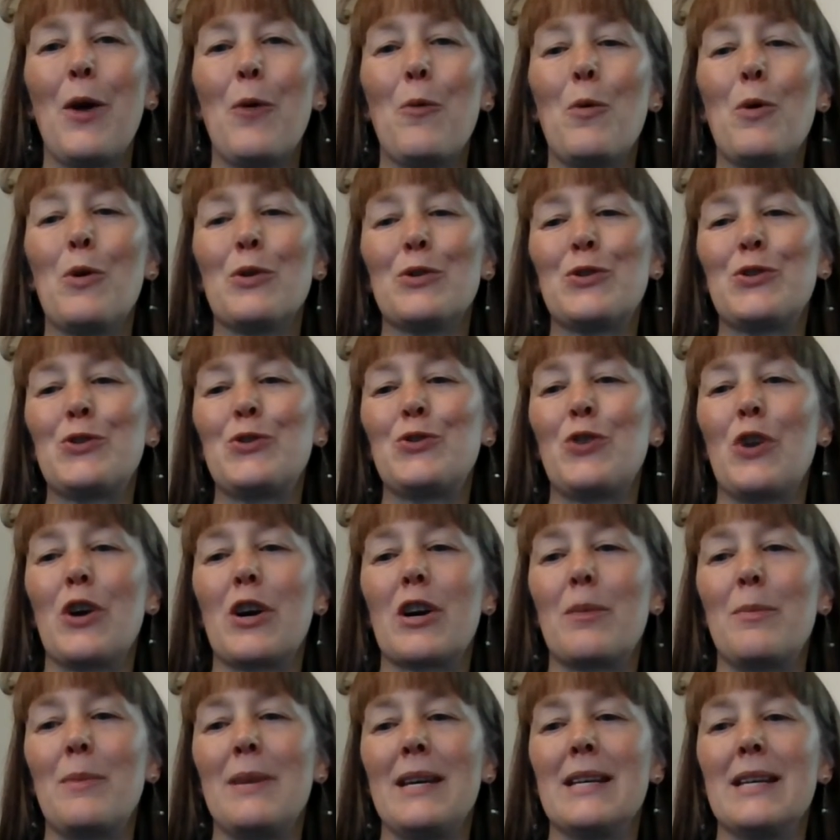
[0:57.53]
What
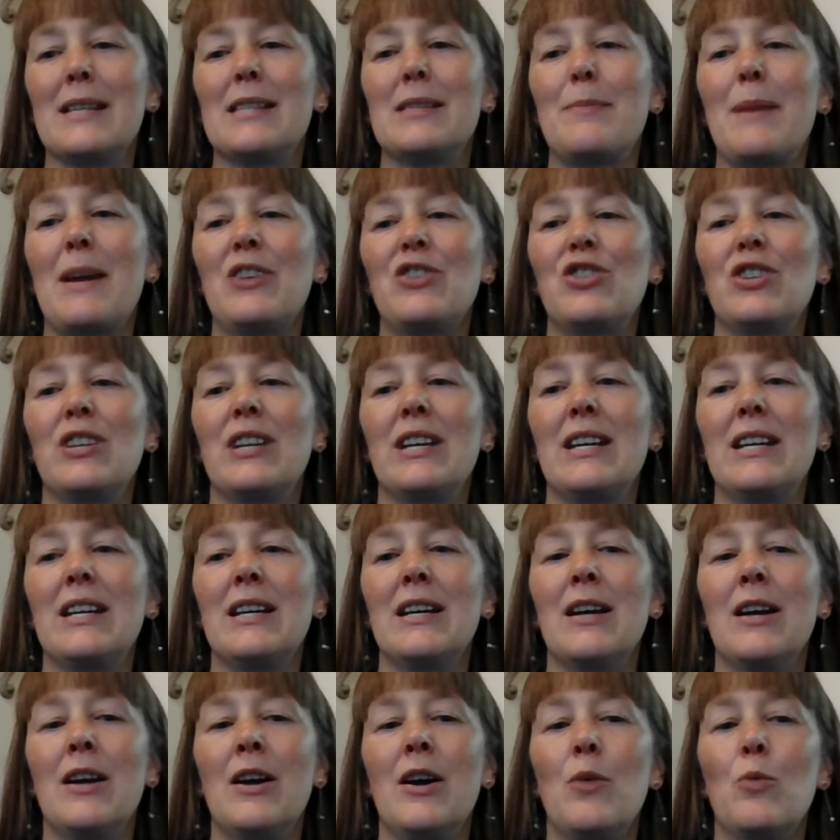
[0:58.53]
struck me
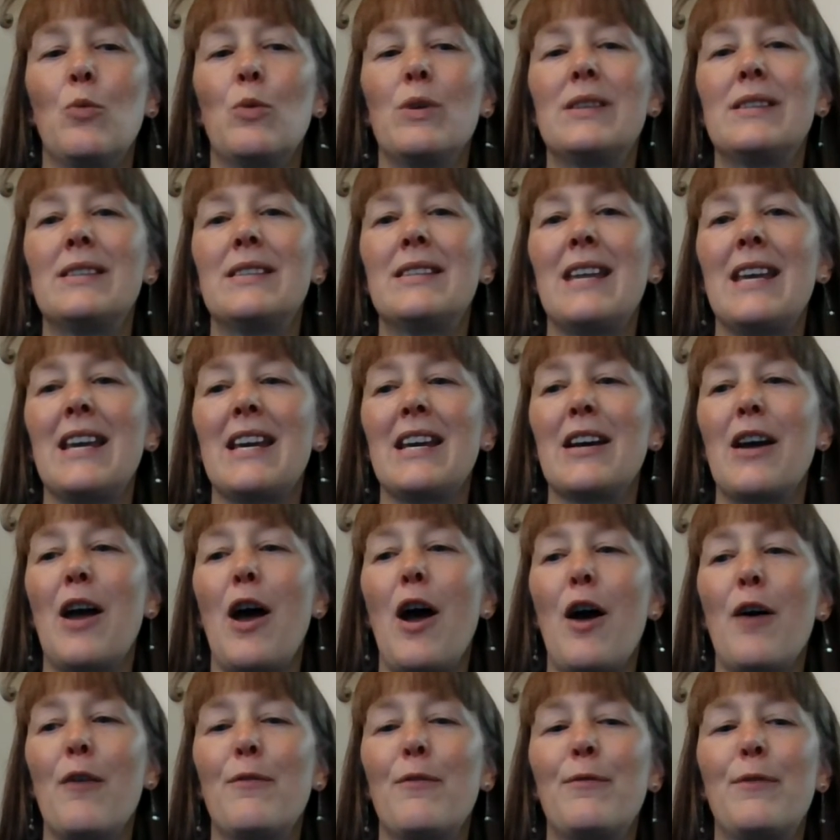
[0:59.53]
especially was seeing
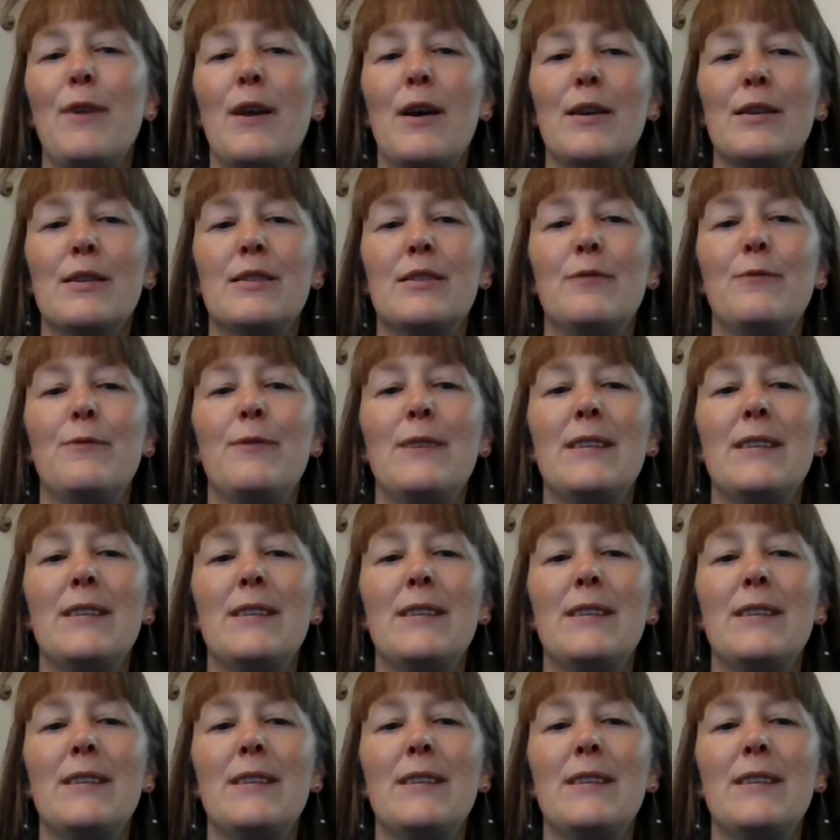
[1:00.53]
her first